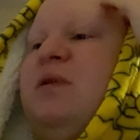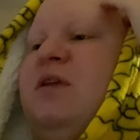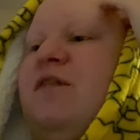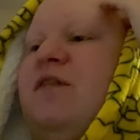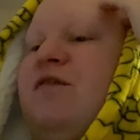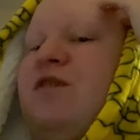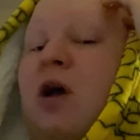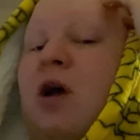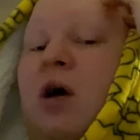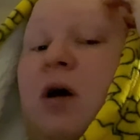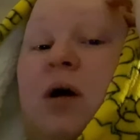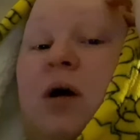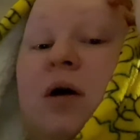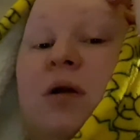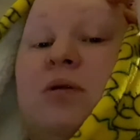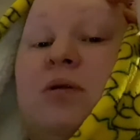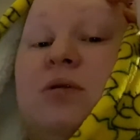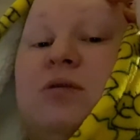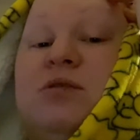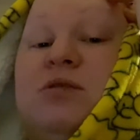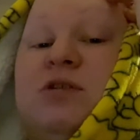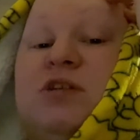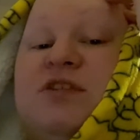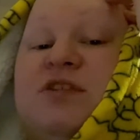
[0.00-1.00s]
you've got a
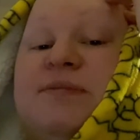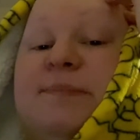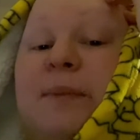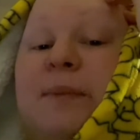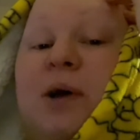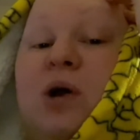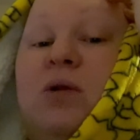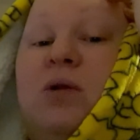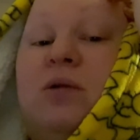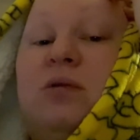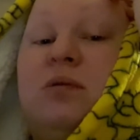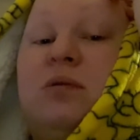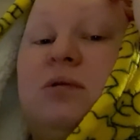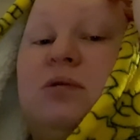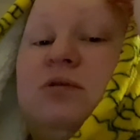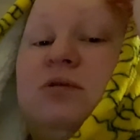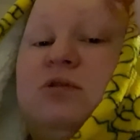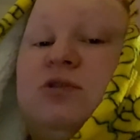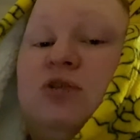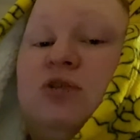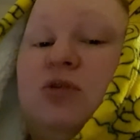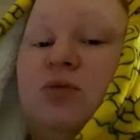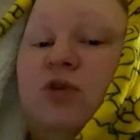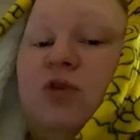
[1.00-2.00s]
small
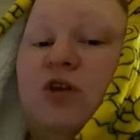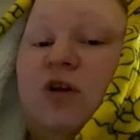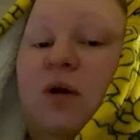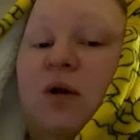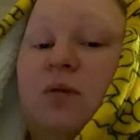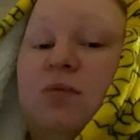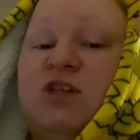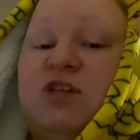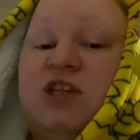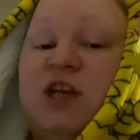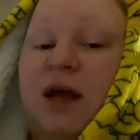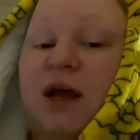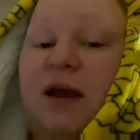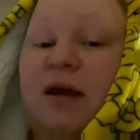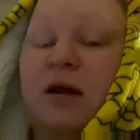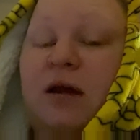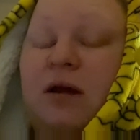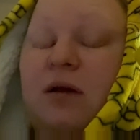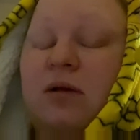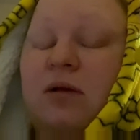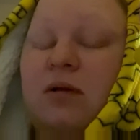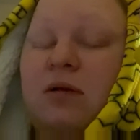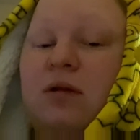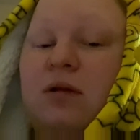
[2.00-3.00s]
2-year-old
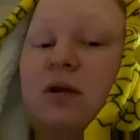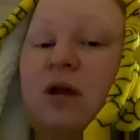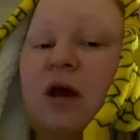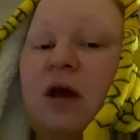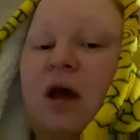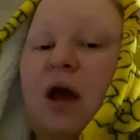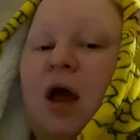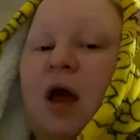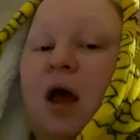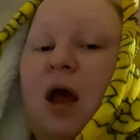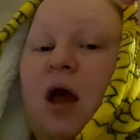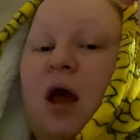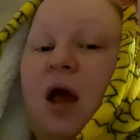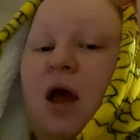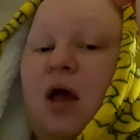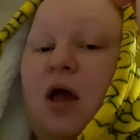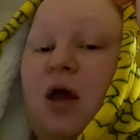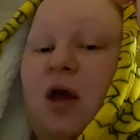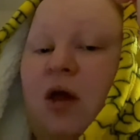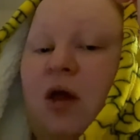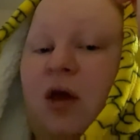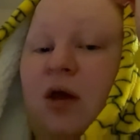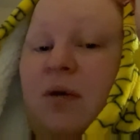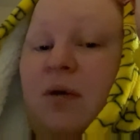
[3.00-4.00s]
child,
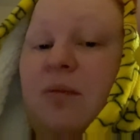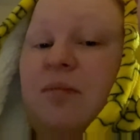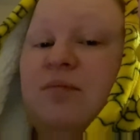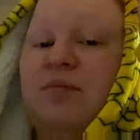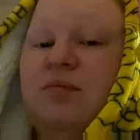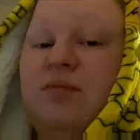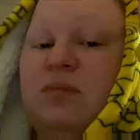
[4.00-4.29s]
you